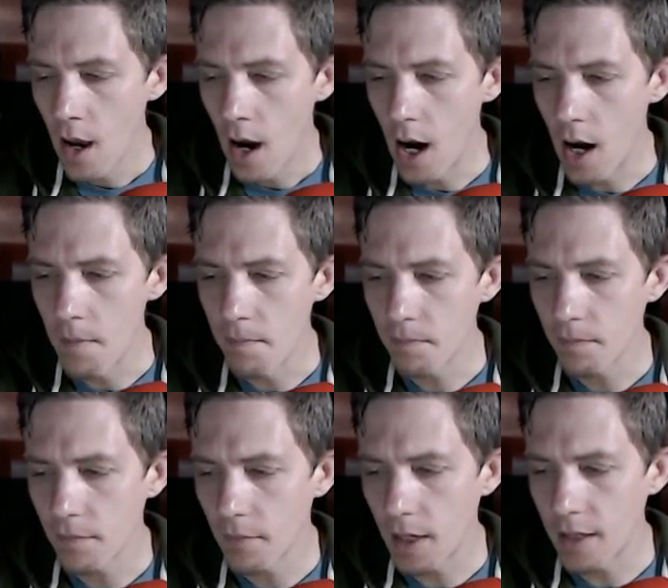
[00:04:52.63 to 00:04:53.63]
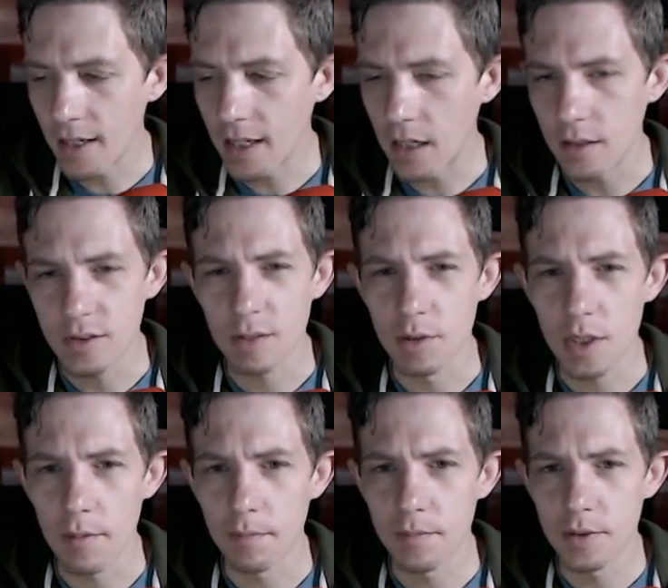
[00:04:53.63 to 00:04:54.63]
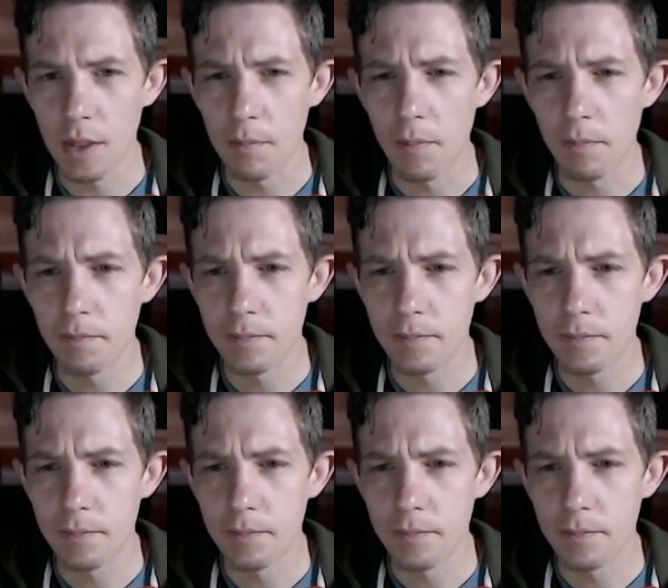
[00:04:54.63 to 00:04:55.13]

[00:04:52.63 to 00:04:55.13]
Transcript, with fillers: Um, and that kind of some sub some